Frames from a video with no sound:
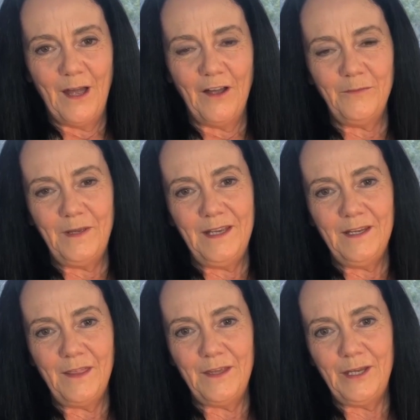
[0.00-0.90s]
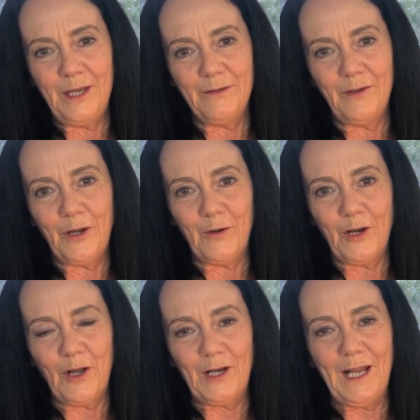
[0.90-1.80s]
I've been thinking of her a
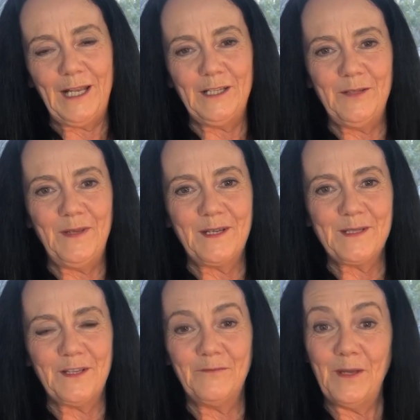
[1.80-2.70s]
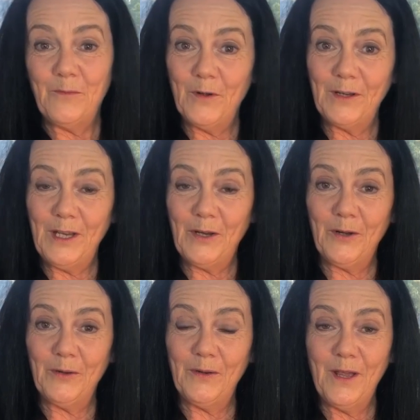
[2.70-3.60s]
lot lately because I've been working
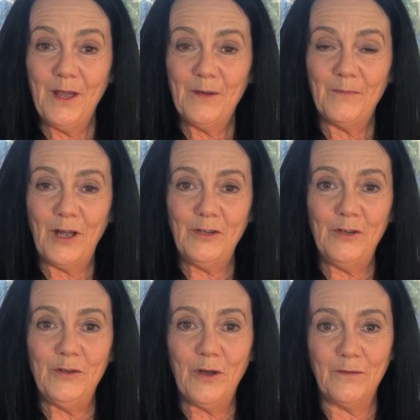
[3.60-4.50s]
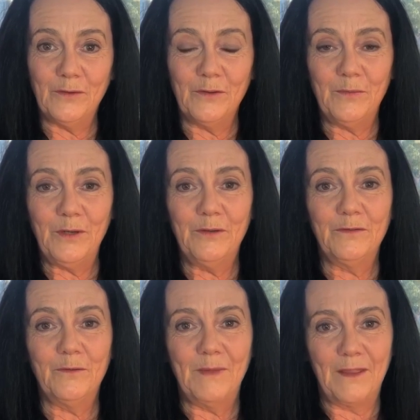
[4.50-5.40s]
on my new novel, The
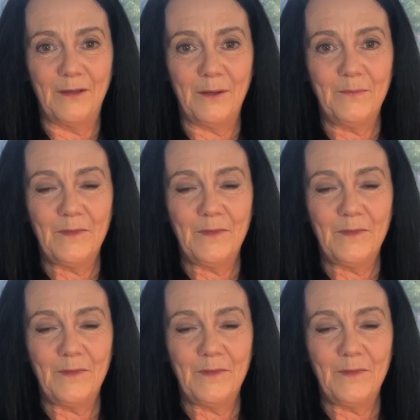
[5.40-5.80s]
Beautiful Mother,